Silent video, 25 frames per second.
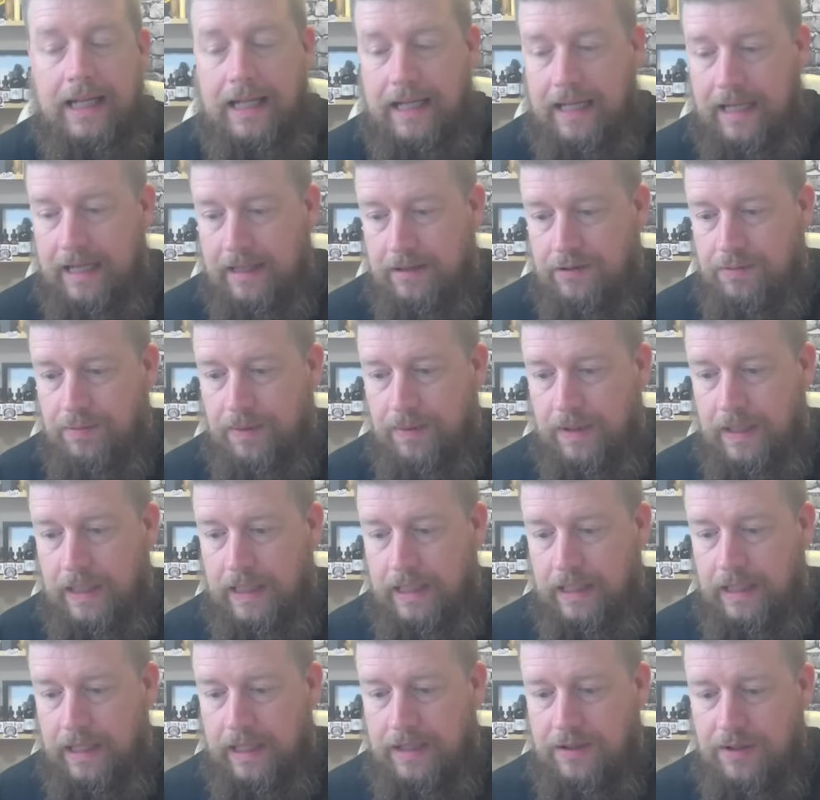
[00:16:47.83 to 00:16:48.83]
It's not
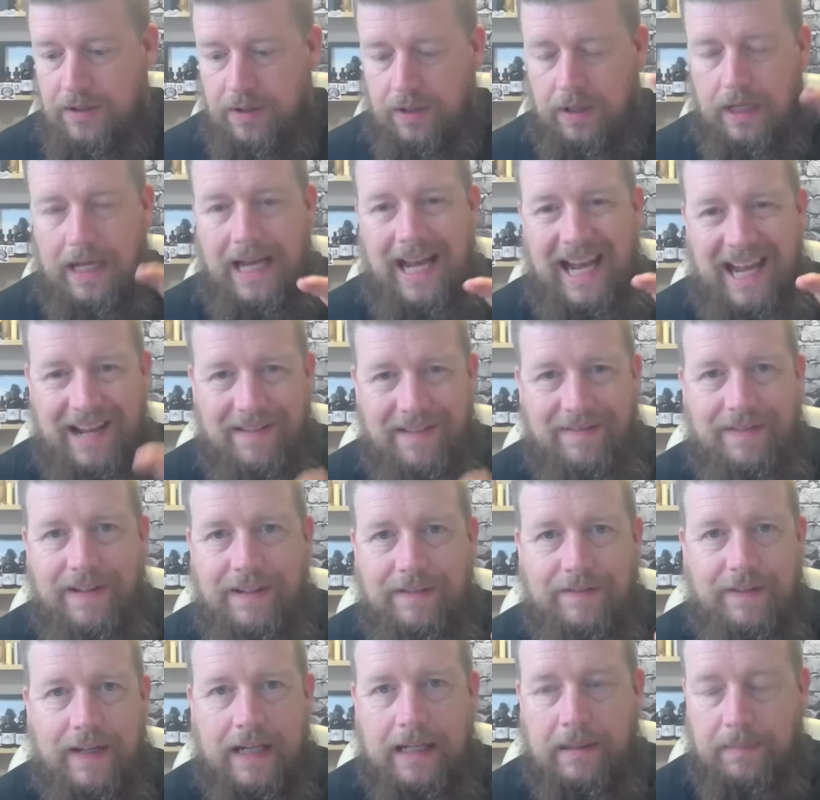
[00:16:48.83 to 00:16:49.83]
a heavy
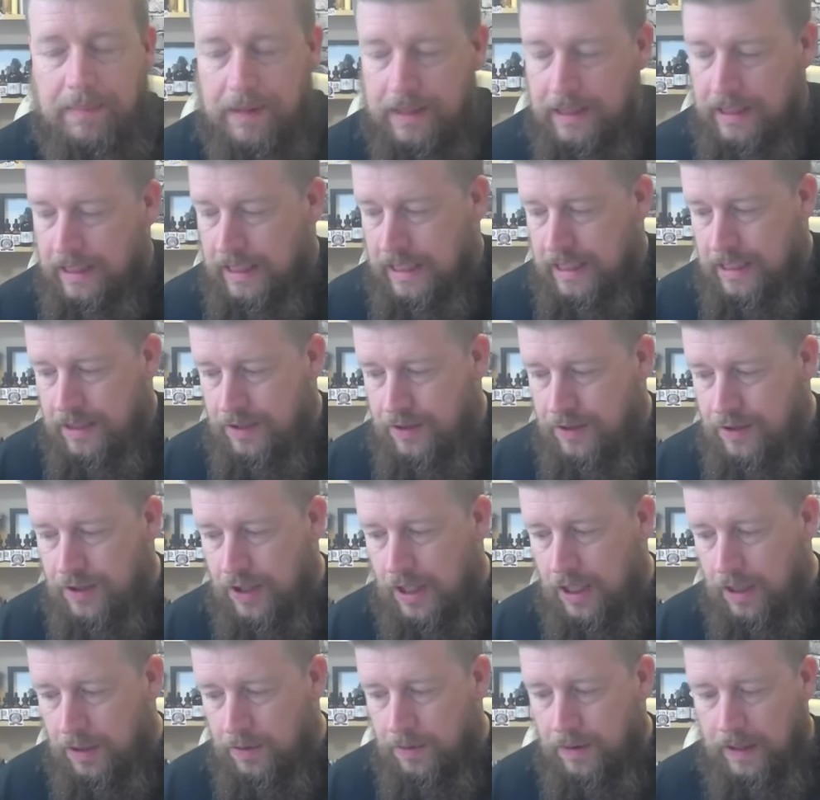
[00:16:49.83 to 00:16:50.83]
vape.
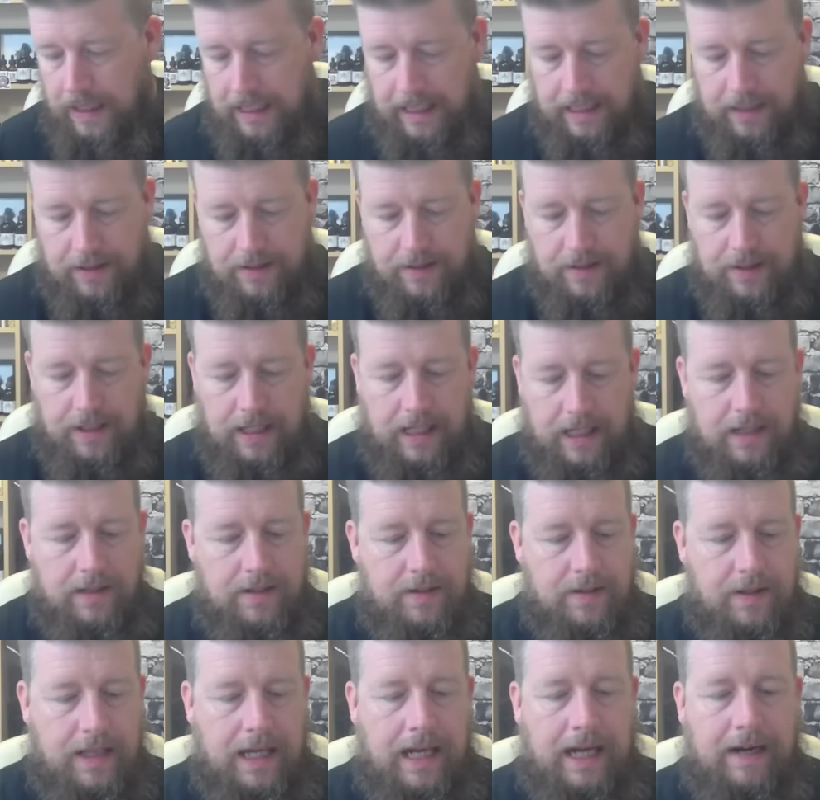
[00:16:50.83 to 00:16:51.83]
So
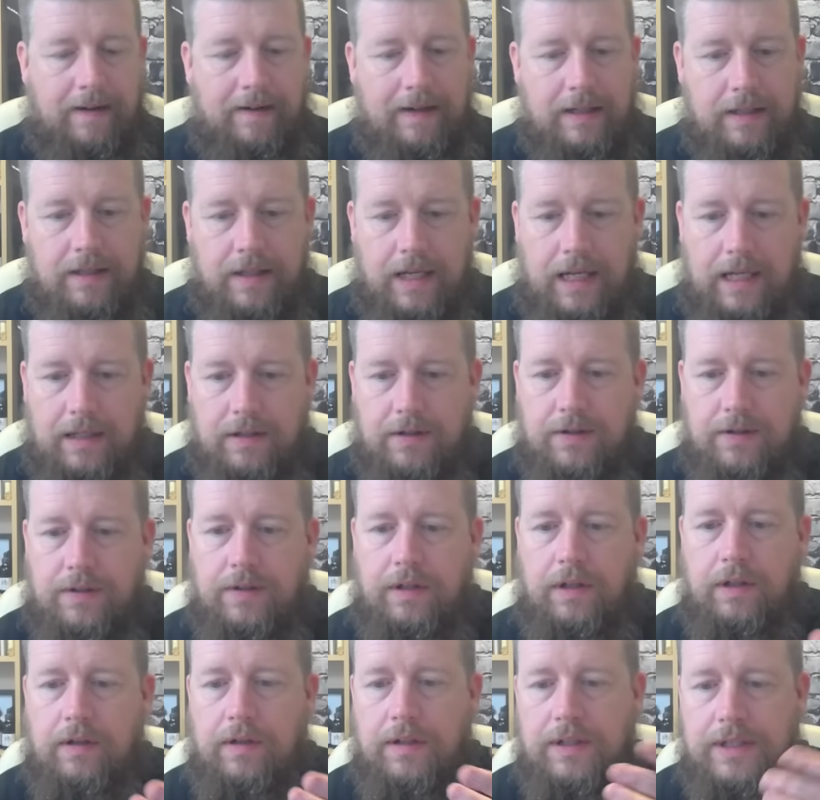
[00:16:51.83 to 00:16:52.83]
it's there, it's
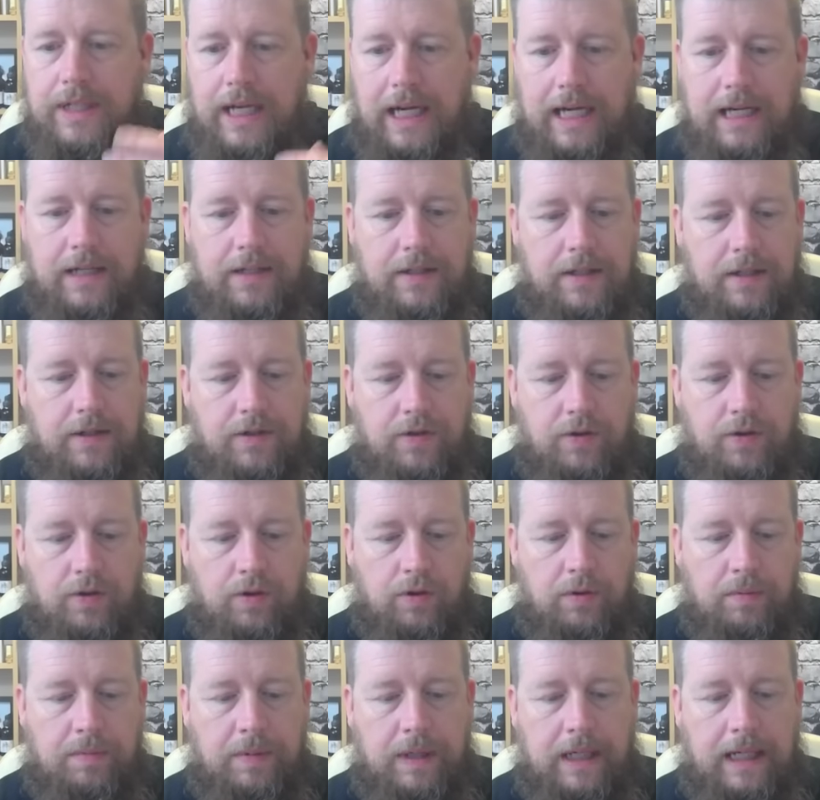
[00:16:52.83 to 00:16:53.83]
you can taste the
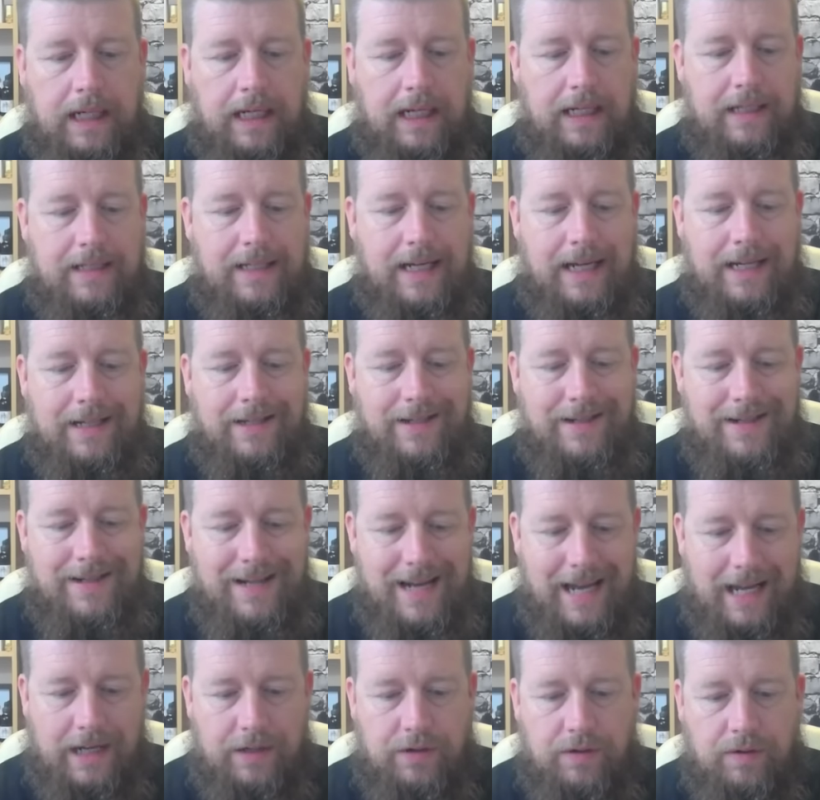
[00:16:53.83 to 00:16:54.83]
strawberry, it tastes
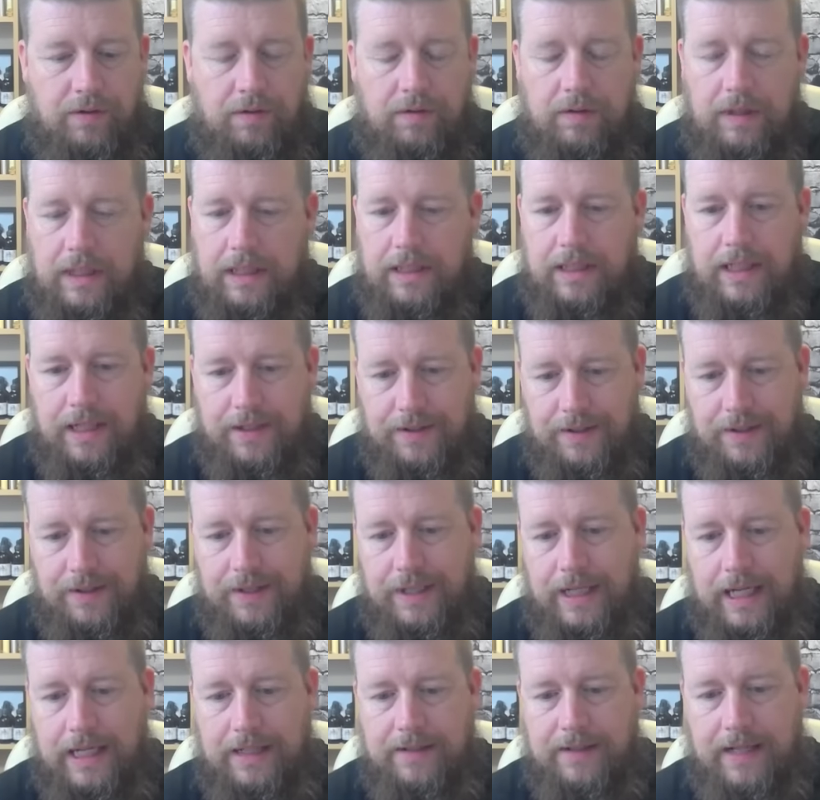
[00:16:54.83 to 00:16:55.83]
natural, it doesn't
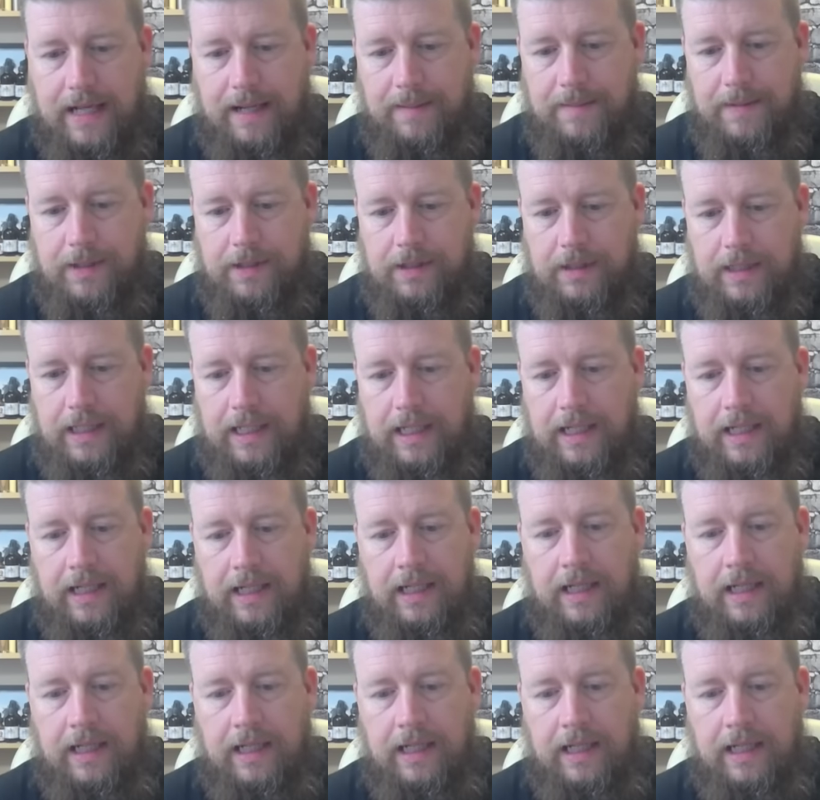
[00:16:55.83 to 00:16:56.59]
taste chemically.